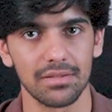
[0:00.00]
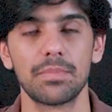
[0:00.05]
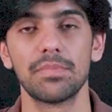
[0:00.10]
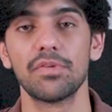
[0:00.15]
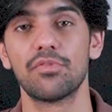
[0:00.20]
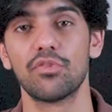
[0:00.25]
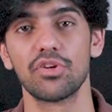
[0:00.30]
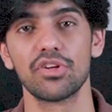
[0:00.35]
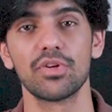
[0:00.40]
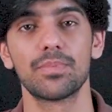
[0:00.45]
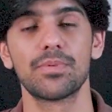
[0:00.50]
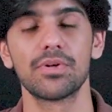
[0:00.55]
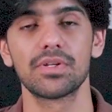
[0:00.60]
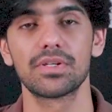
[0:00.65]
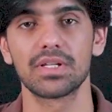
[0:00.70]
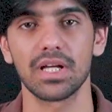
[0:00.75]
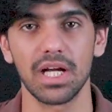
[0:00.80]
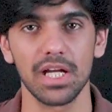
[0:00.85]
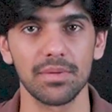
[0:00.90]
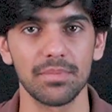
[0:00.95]
Before you
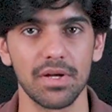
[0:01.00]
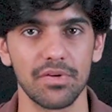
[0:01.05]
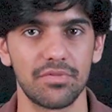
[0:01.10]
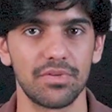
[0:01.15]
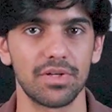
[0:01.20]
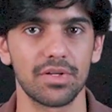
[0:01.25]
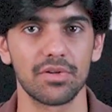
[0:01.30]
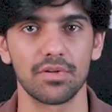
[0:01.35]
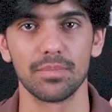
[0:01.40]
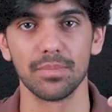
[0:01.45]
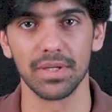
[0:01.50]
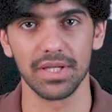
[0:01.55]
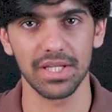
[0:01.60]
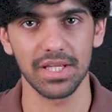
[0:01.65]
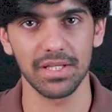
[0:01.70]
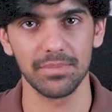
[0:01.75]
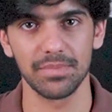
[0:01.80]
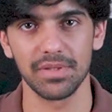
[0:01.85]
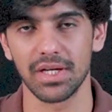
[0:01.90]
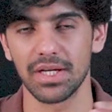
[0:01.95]
put time, effort, or
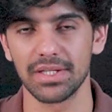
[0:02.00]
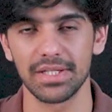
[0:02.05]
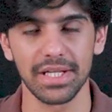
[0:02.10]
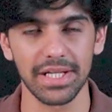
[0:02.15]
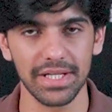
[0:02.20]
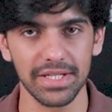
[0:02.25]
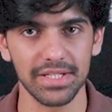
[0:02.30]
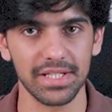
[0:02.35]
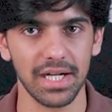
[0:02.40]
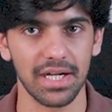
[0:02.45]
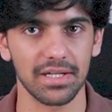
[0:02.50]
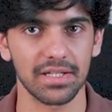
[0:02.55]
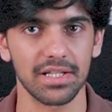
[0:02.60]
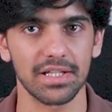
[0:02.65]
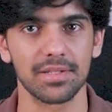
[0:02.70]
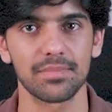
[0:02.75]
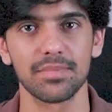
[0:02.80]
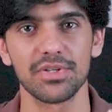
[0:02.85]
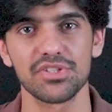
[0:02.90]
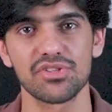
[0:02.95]
money behind any
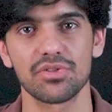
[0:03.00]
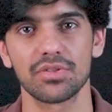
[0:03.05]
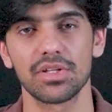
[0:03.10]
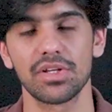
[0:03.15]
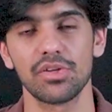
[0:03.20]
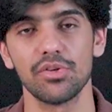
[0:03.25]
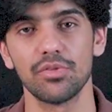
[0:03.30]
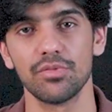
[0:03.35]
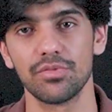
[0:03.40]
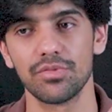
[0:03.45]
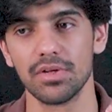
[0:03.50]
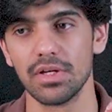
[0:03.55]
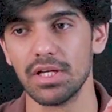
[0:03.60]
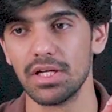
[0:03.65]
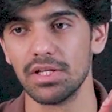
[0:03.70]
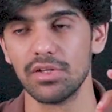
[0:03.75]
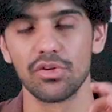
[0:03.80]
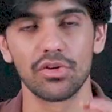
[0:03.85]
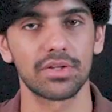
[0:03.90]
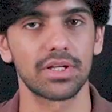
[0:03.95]
tactic, make sure that you've
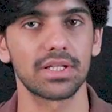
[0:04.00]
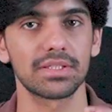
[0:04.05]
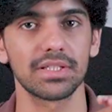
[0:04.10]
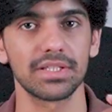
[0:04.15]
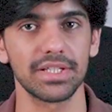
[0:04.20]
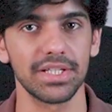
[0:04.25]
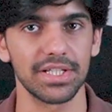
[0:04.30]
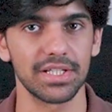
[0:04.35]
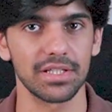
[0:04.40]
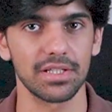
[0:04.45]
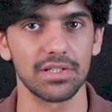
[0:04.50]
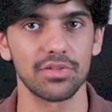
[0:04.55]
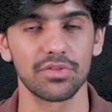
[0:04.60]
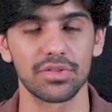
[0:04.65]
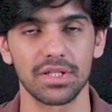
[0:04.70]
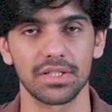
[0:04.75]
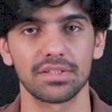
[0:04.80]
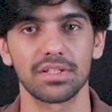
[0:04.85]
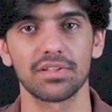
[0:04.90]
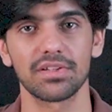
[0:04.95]
looked at the data,
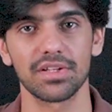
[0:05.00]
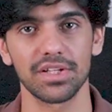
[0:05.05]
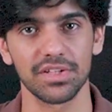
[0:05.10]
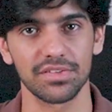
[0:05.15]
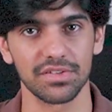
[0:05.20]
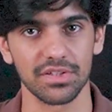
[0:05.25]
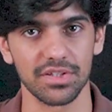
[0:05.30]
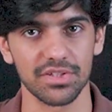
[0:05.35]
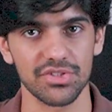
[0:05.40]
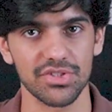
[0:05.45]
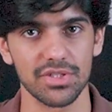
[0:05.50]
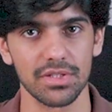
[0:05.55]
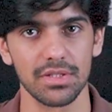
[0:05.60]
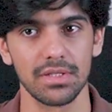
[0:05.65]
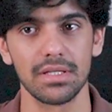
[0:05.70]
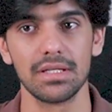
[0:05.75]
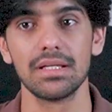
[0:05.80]
looked at the research,